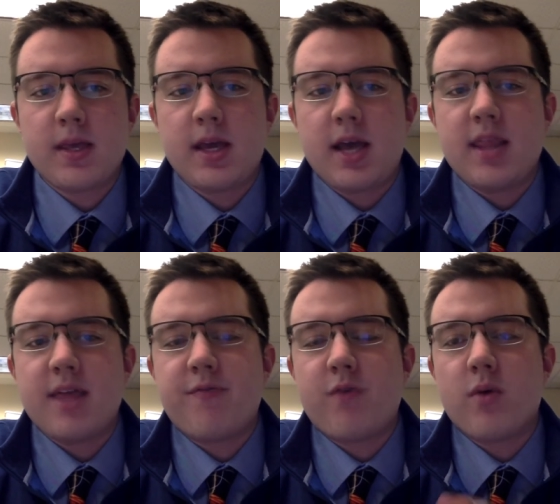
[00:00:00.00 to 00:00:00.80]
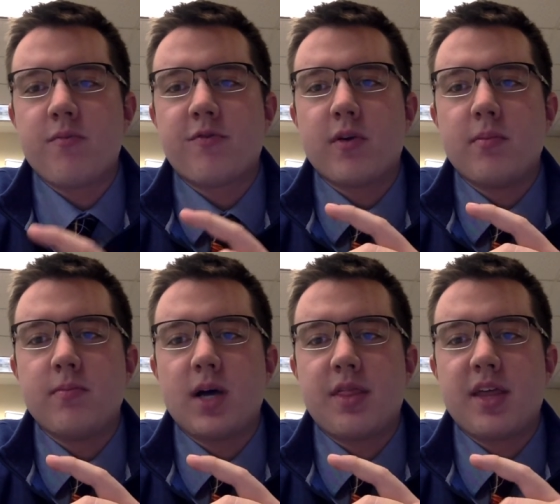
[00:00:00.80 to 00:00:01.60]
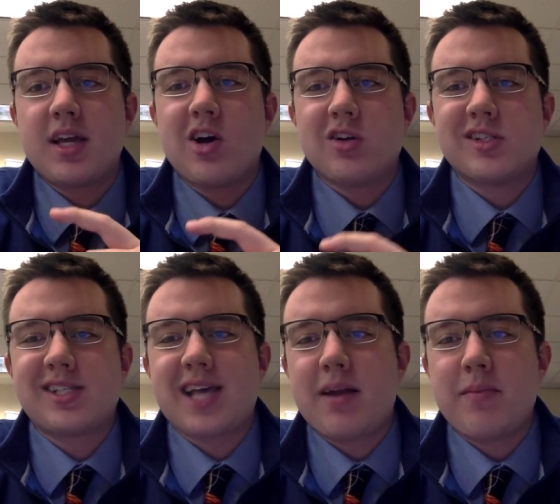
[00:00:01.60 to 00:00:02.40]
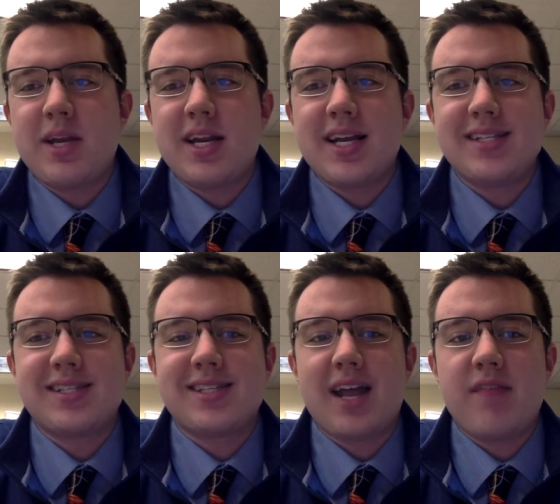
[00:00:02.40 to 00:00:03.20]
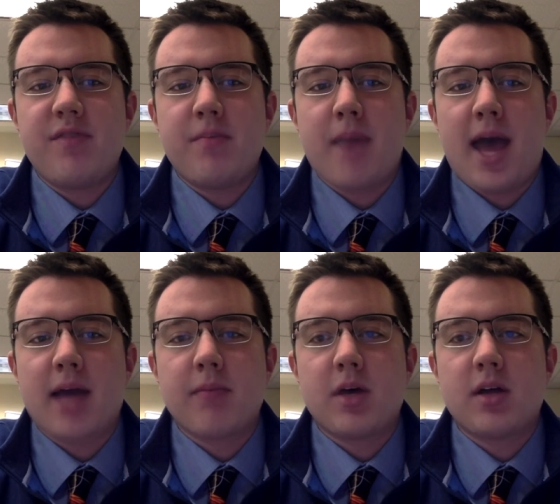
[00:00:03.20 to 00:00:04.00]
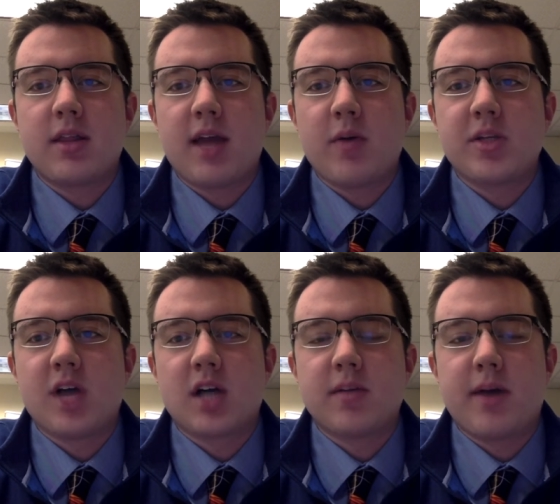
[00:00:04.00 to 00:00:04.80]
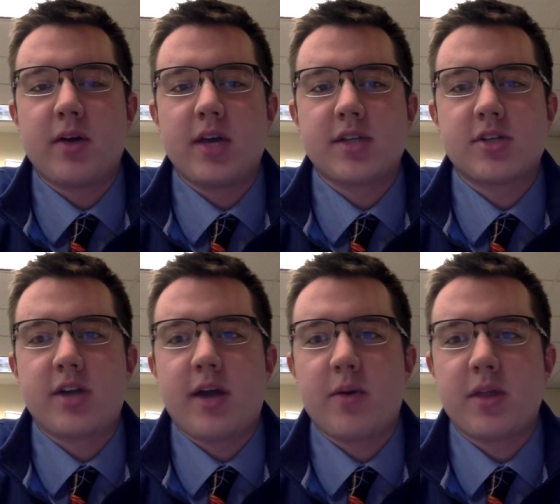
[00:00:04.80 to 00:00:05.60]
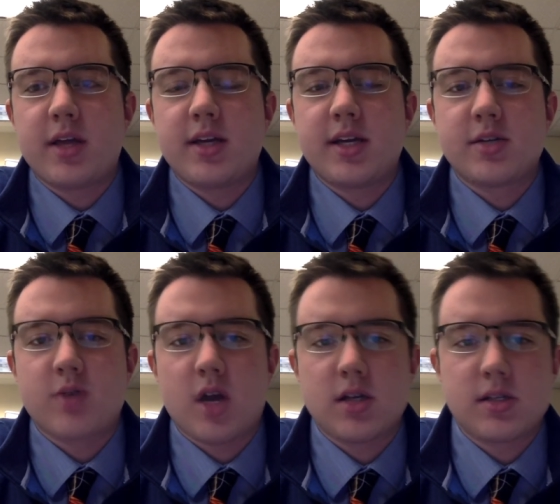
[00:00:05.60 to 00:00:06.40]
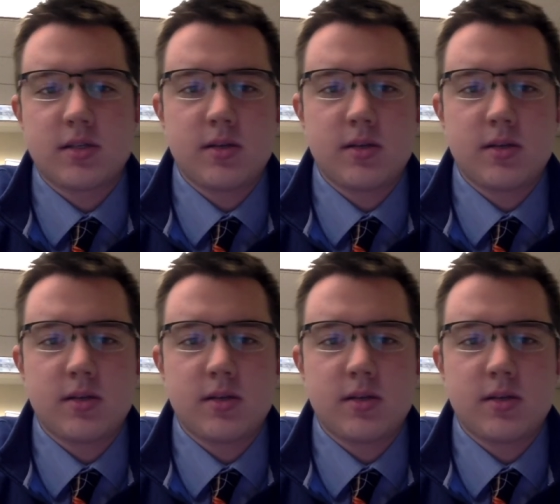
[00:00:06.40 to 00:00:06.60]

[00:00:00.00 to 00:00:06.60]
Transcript: And they form from a thing called sediment instead of the magma that we talked about yesterday with igneous rocks.